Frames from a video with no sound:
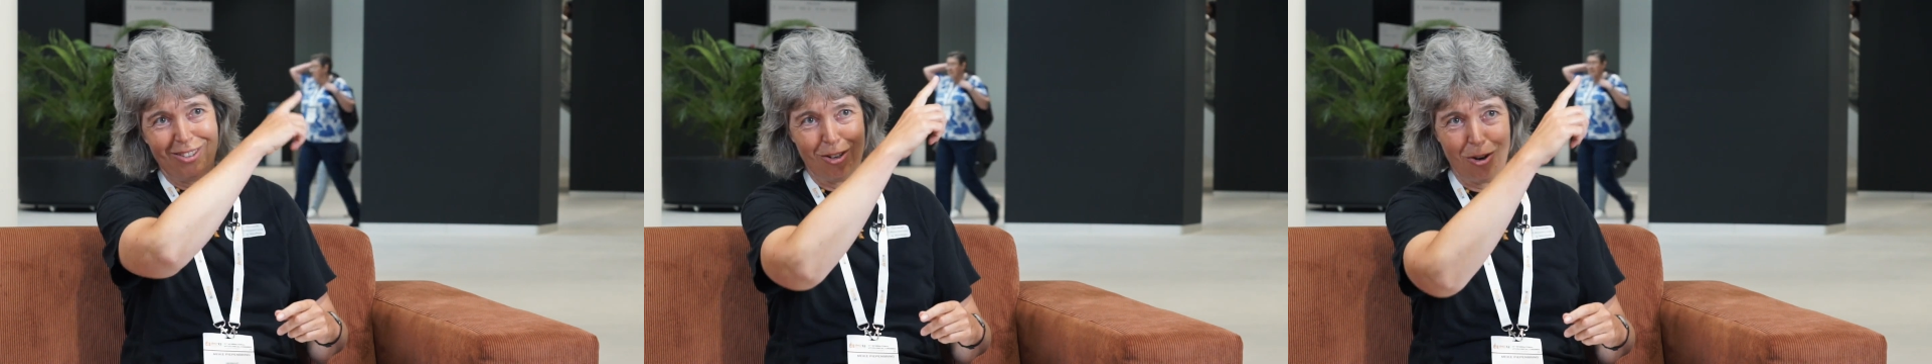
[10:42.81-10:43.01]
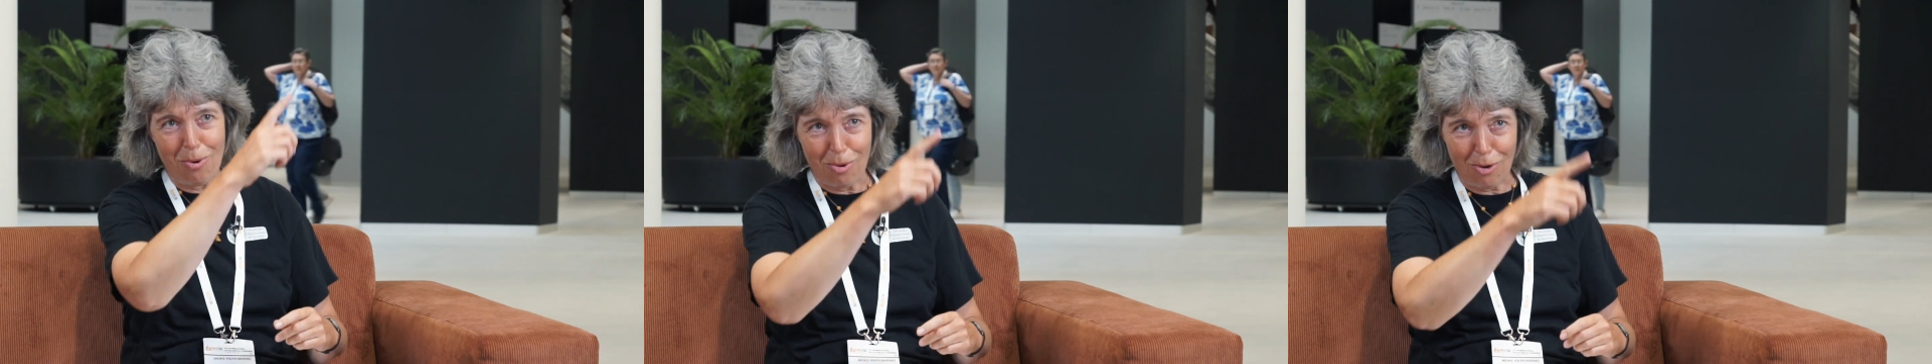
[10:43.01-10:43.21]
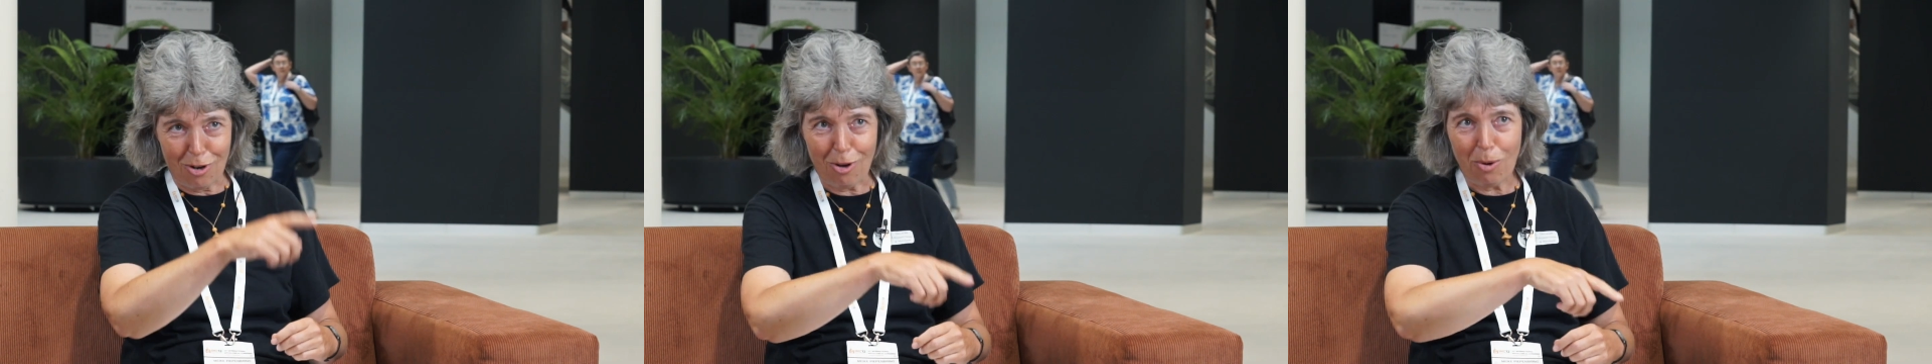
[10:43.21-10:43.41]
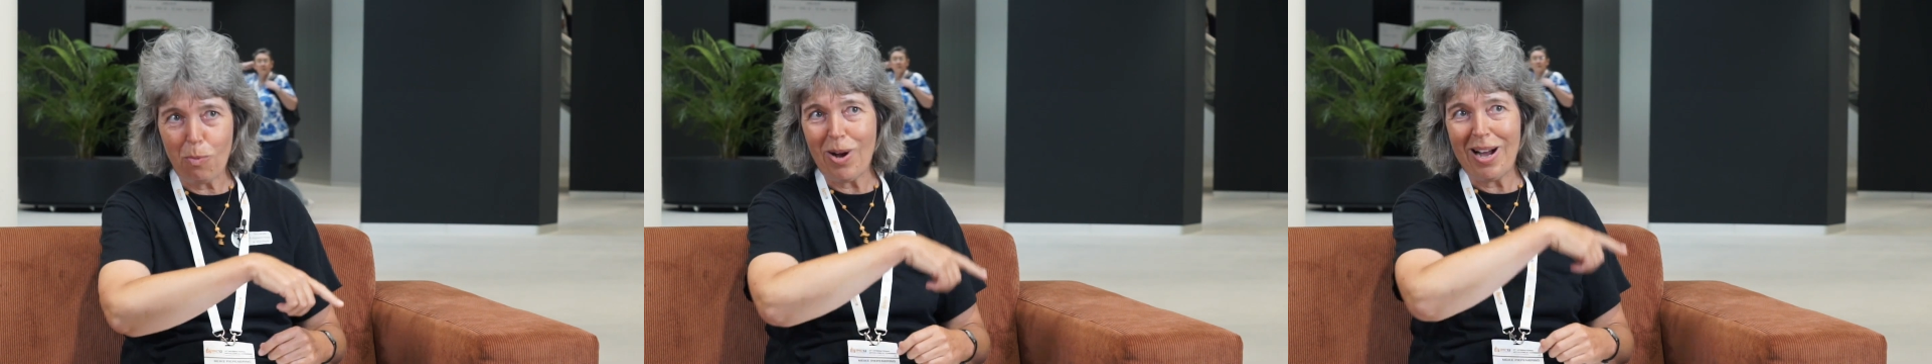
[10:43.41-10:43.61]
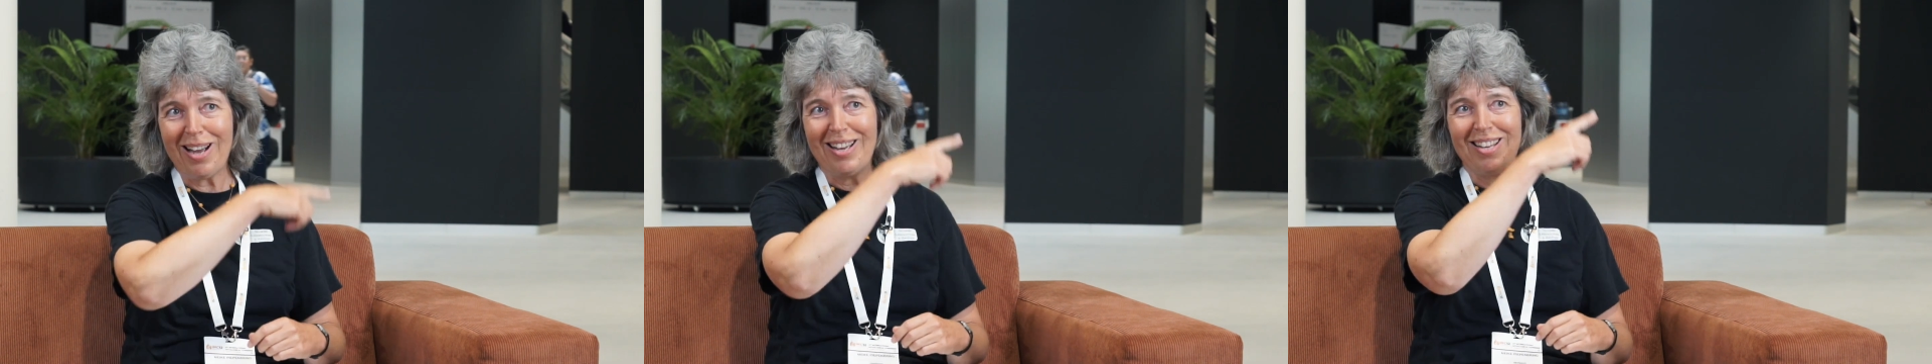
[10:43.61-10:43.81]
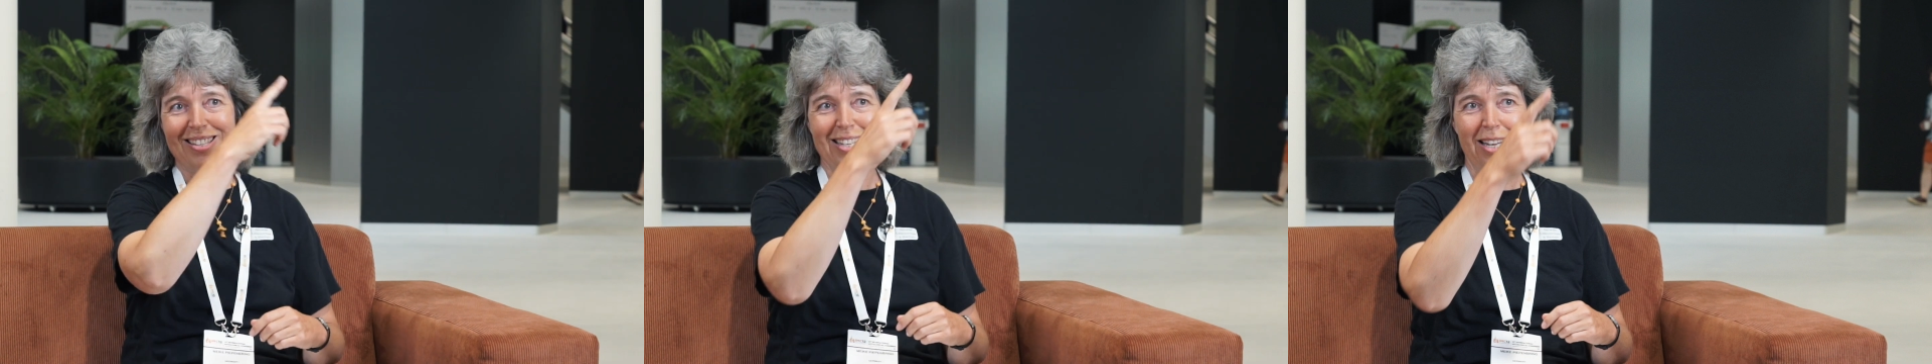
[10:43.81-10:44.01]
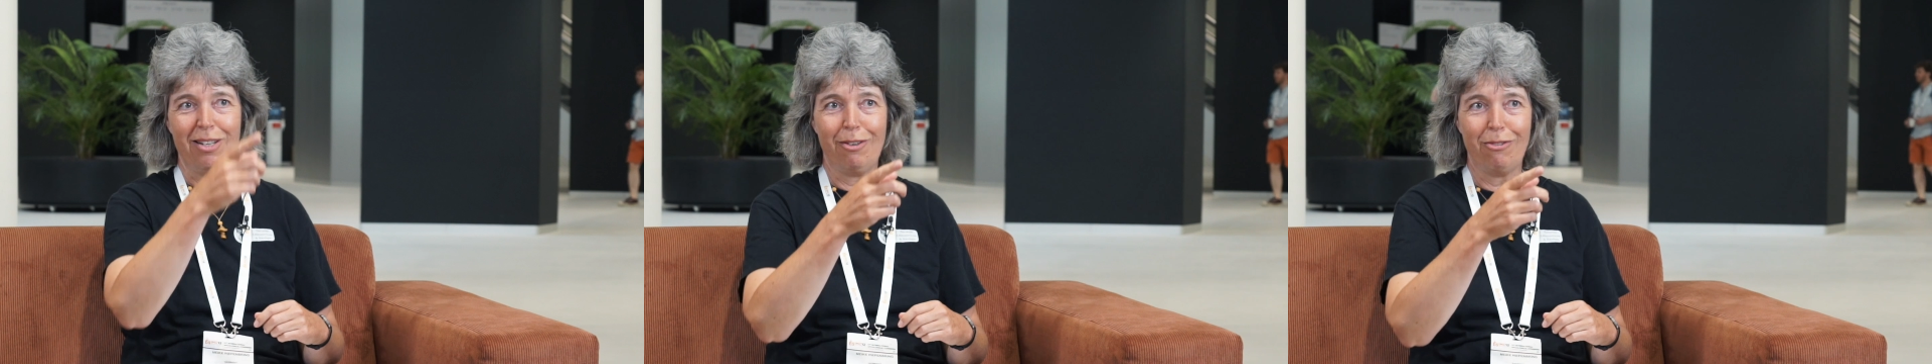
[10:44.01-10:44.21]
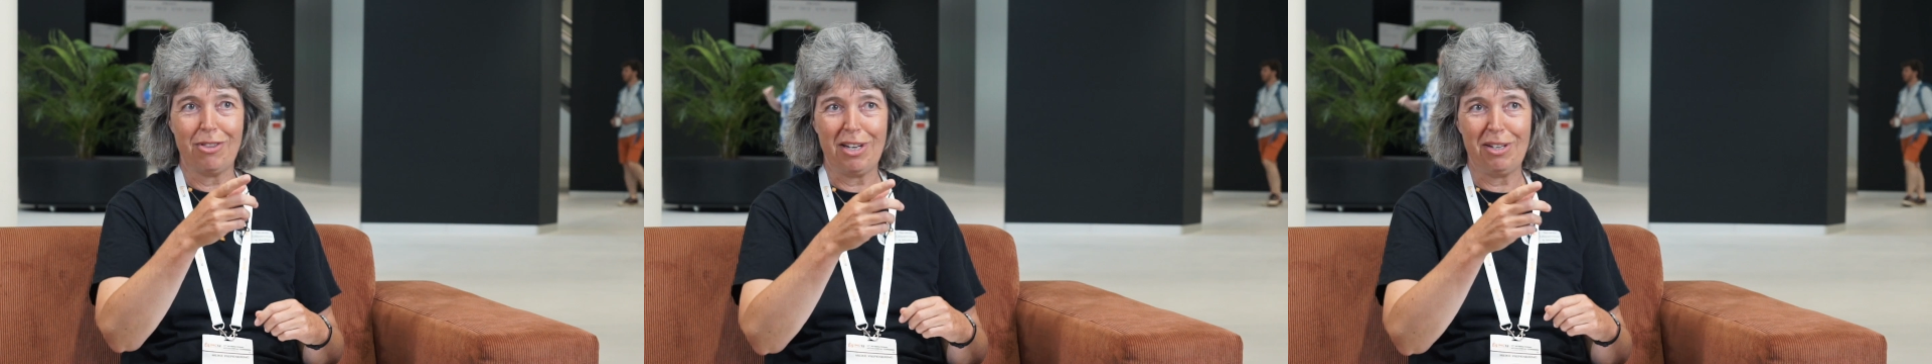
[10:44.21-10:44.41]
go clockwise, and
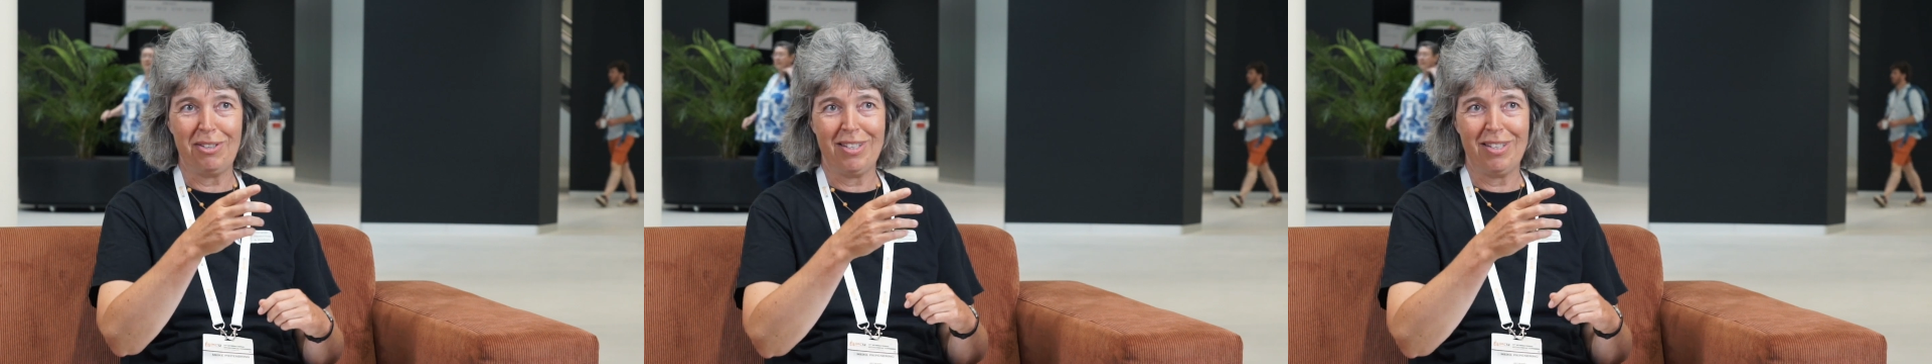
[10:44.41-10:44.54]
if there